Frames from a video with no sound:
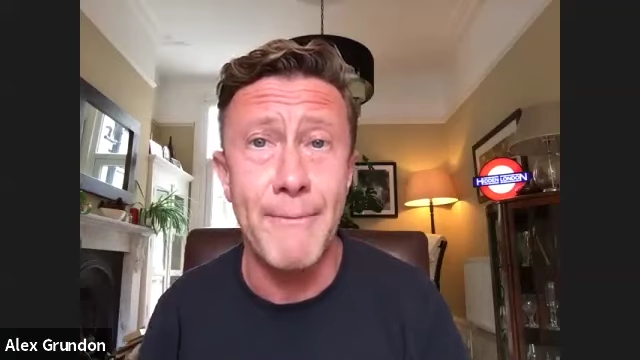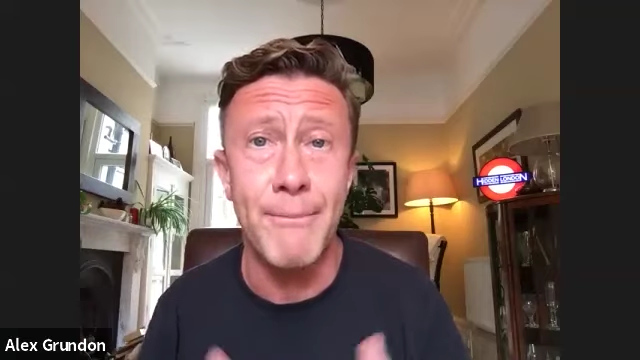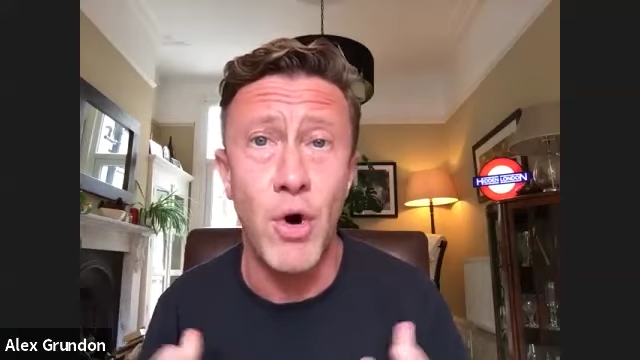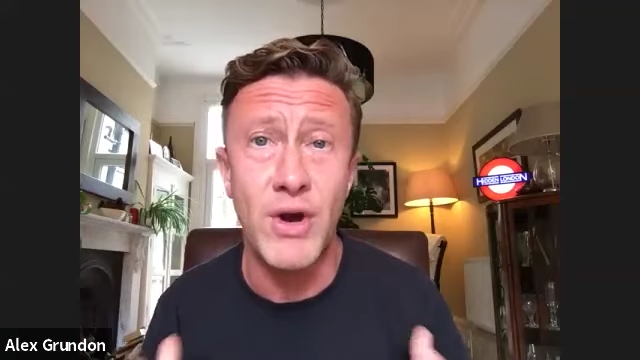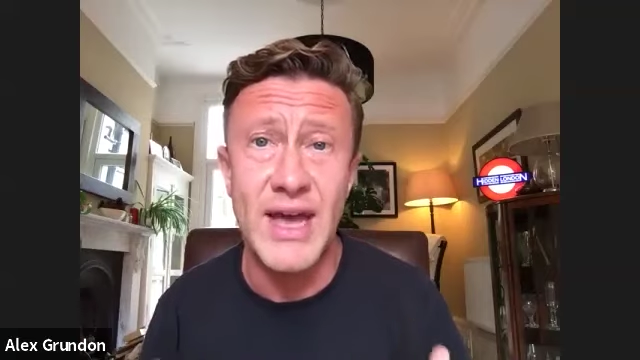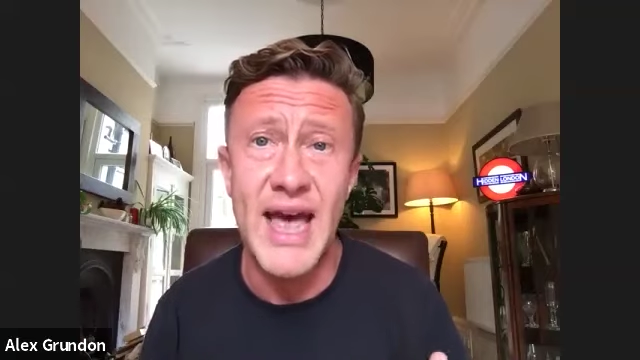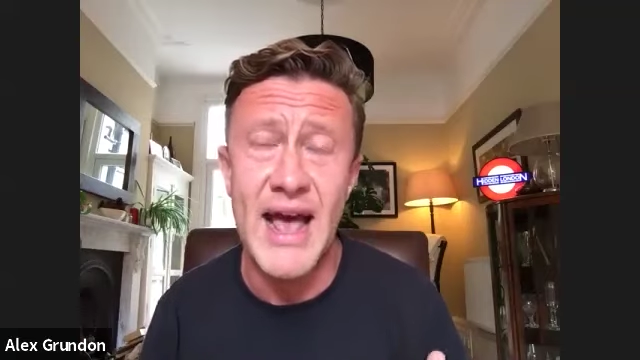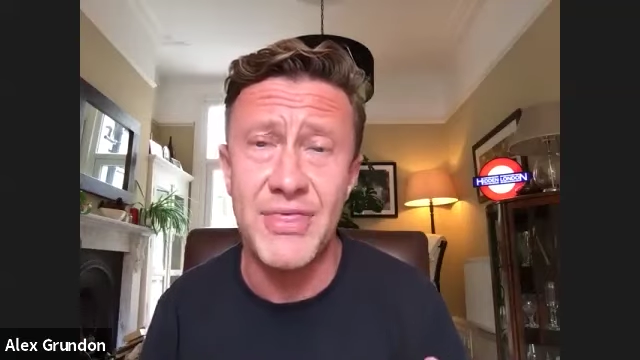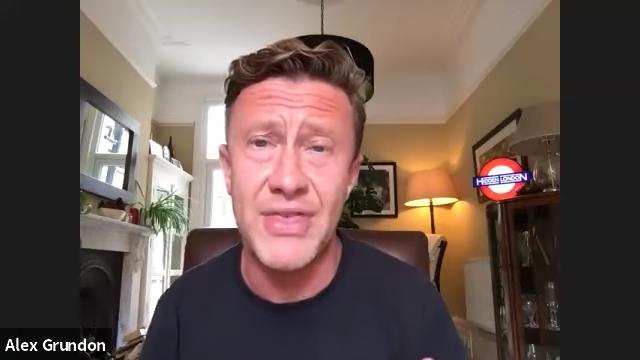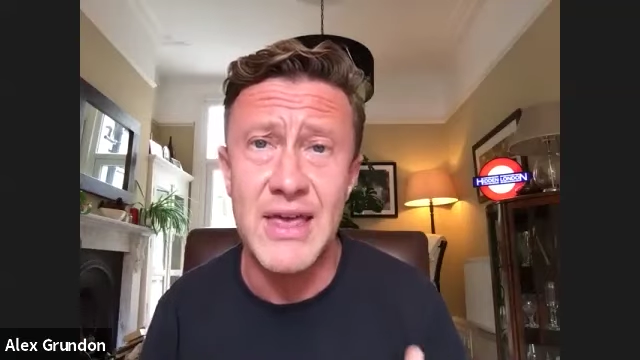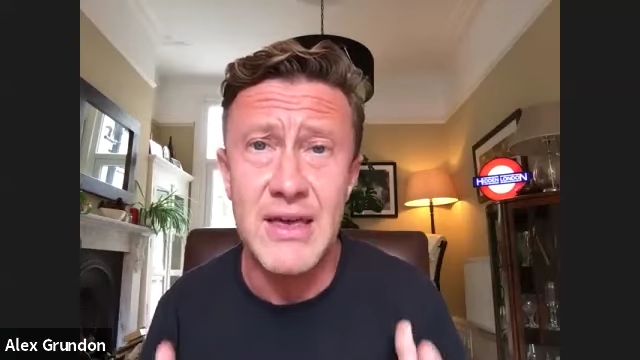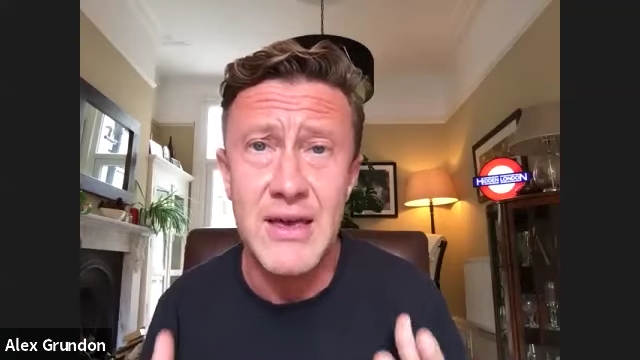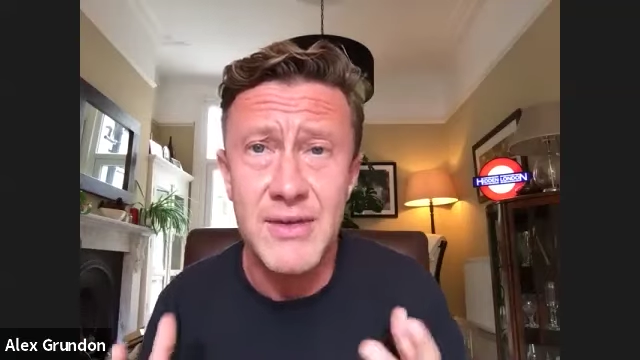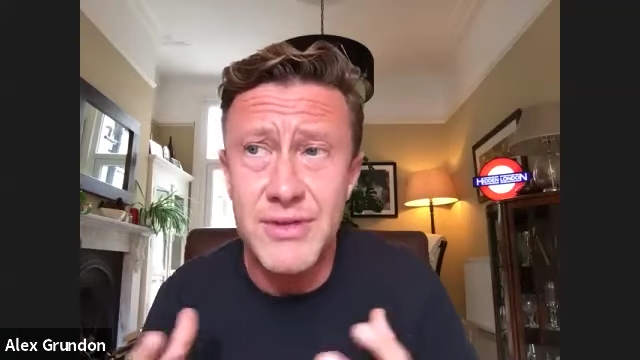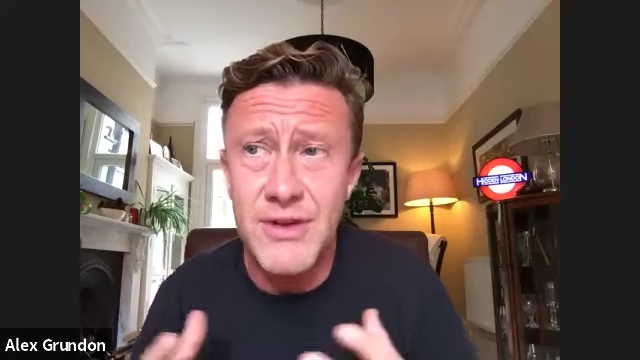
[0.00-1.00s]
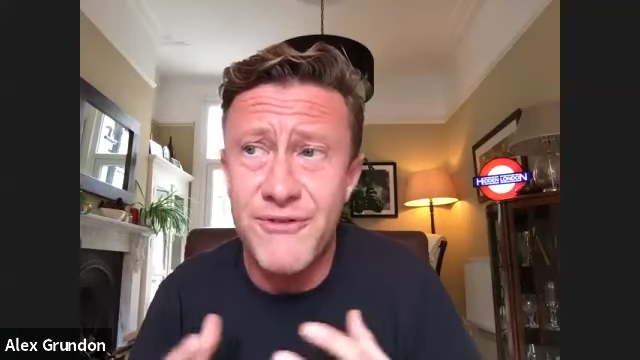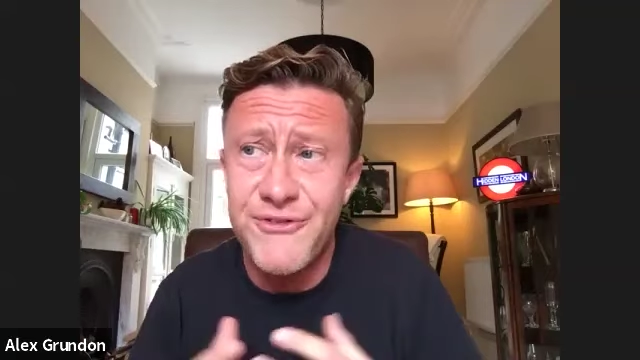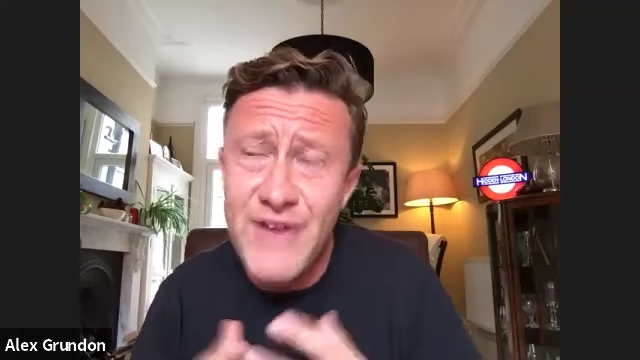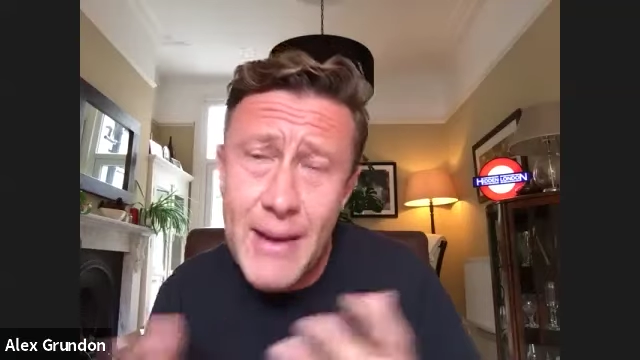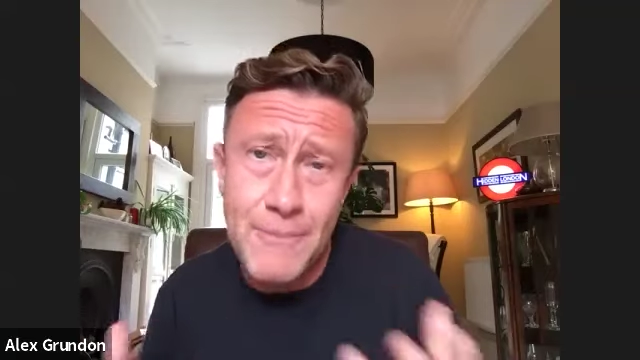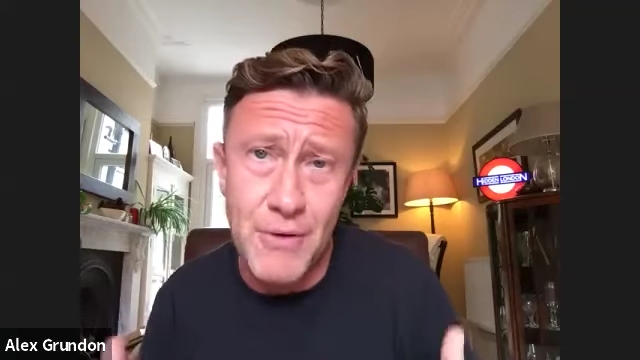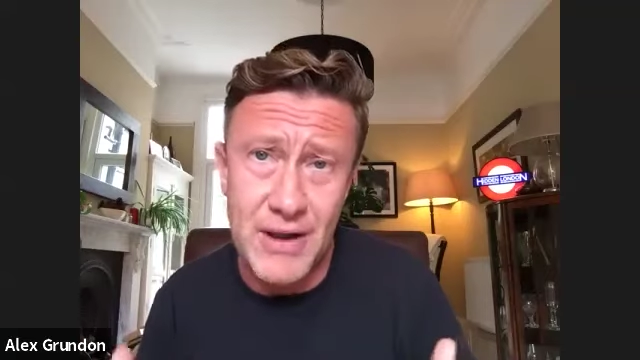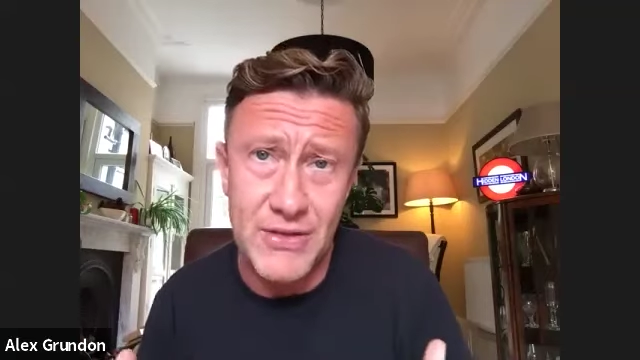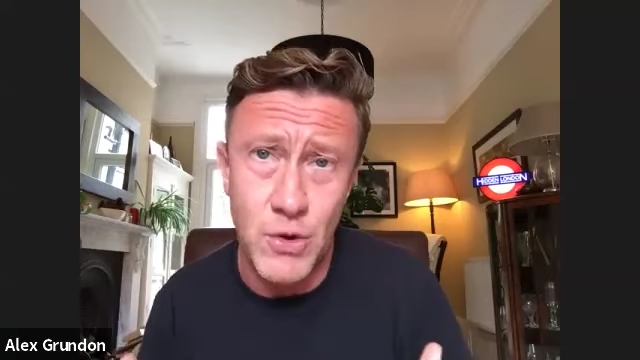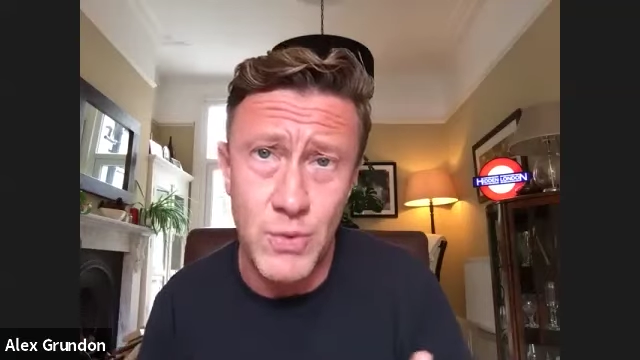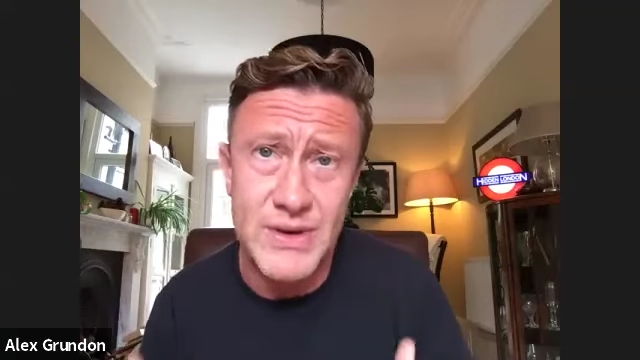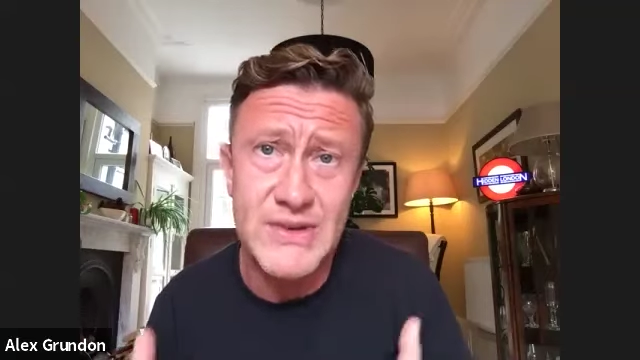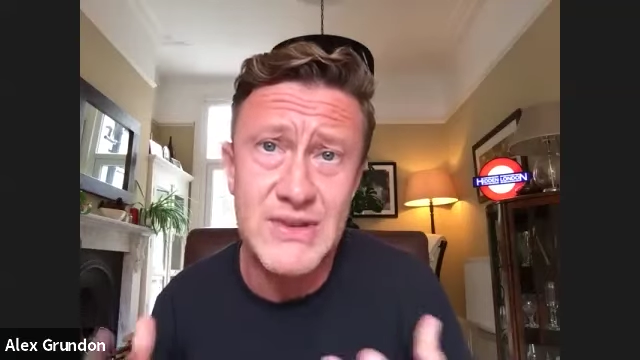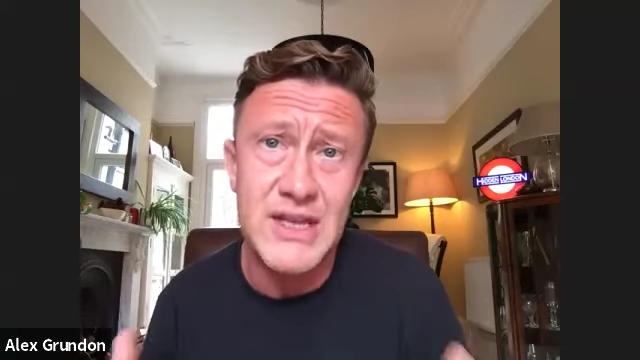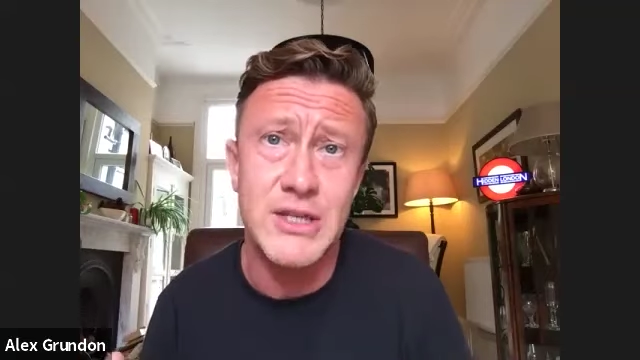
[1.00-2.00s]
moquette, the fabric that we
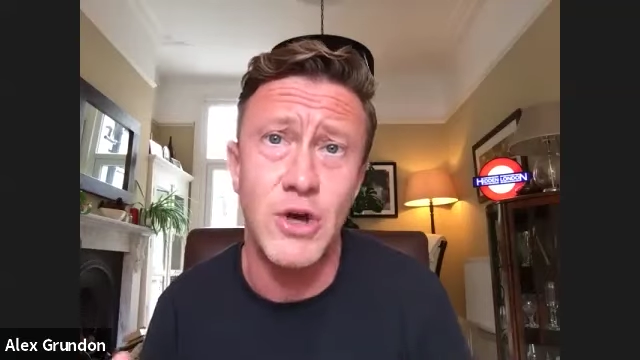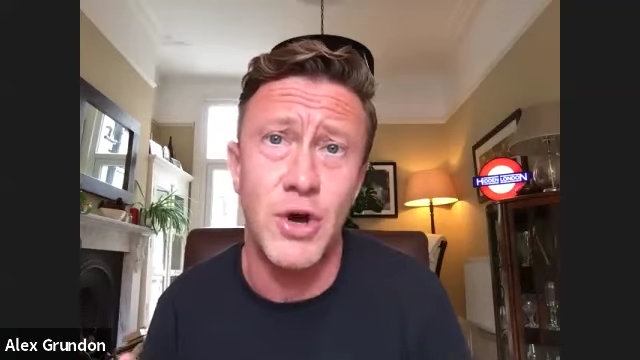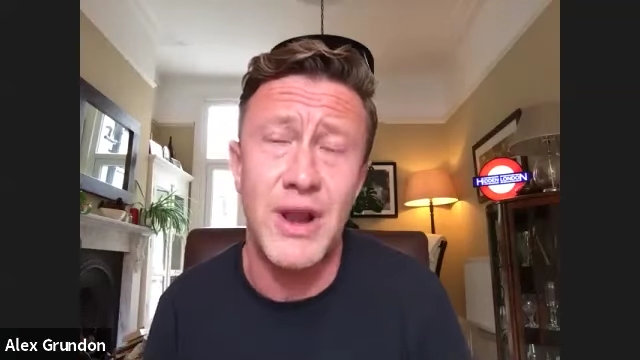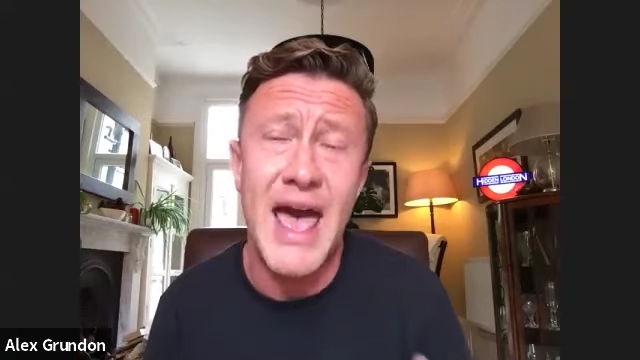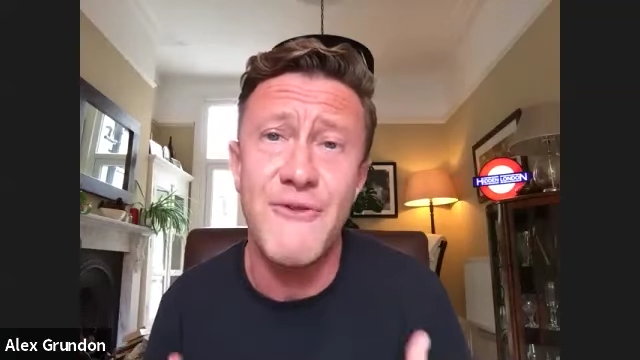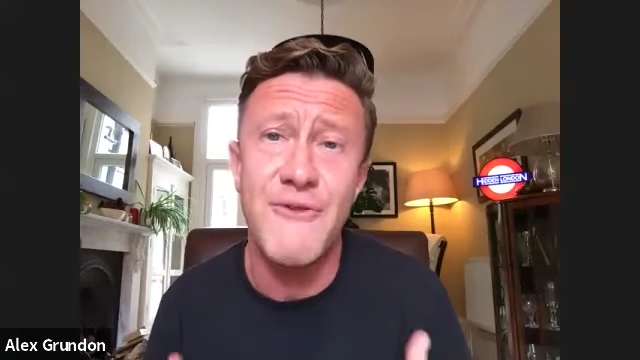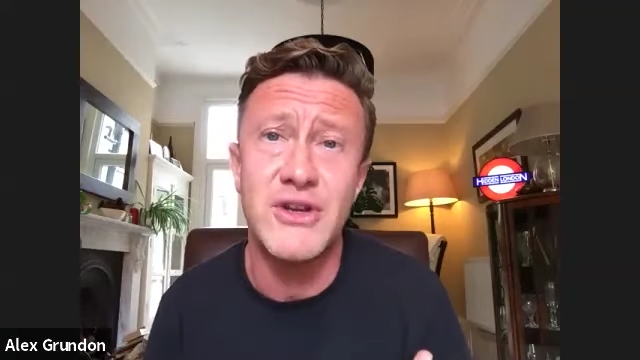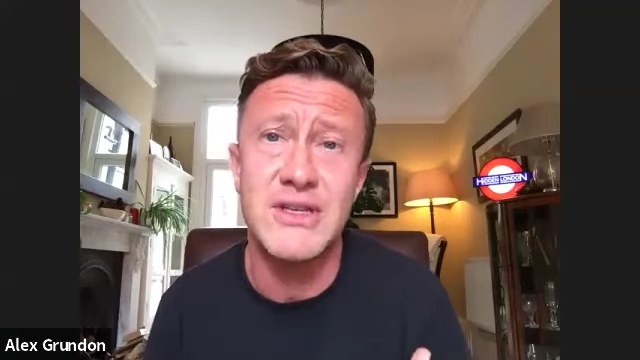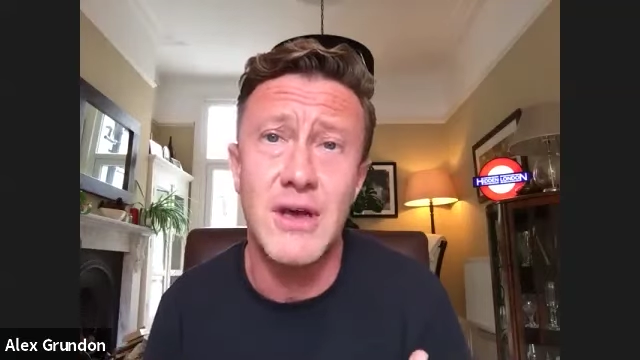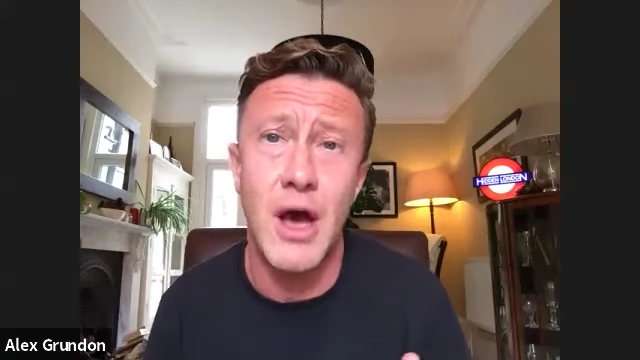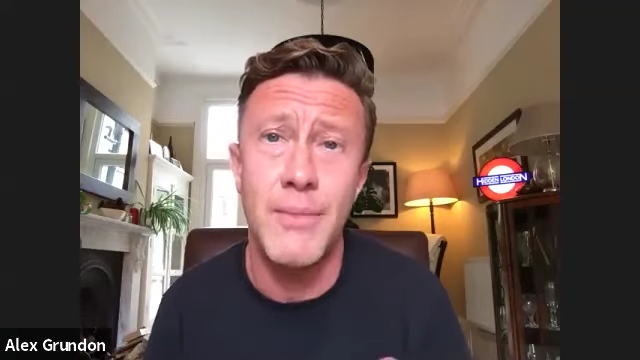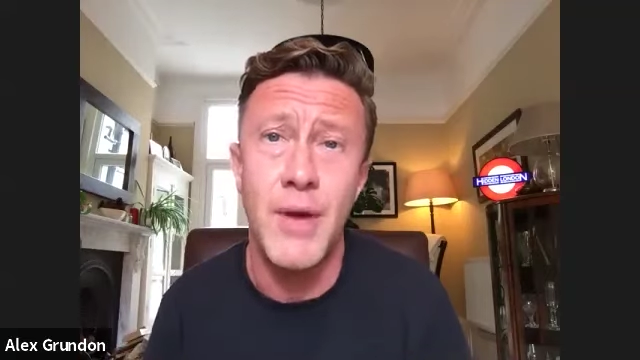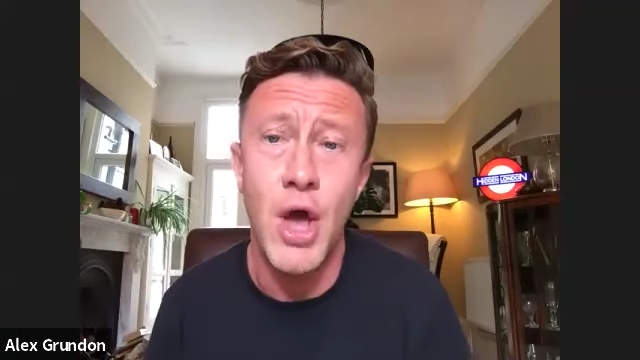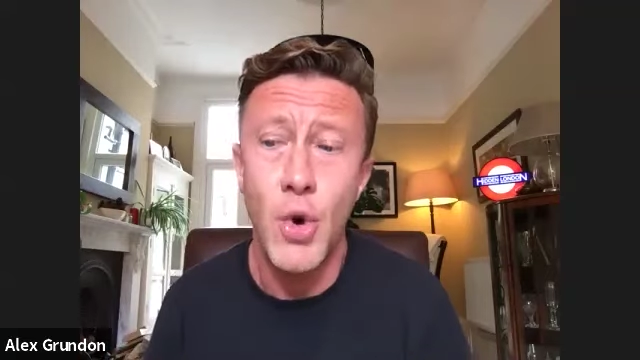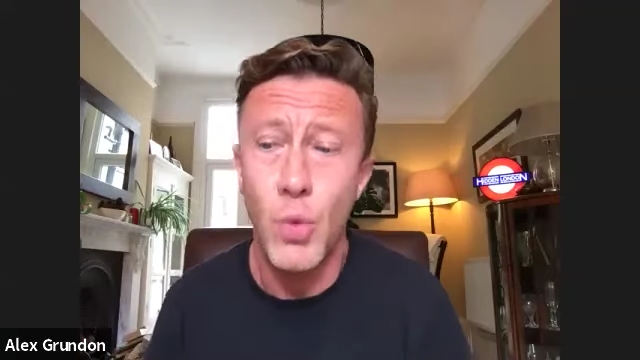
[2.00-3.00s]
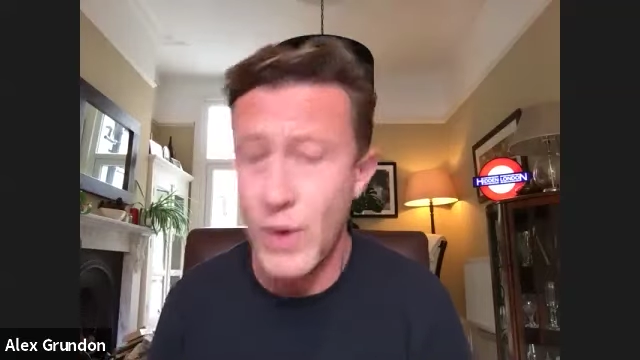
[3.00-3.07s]
sit on every time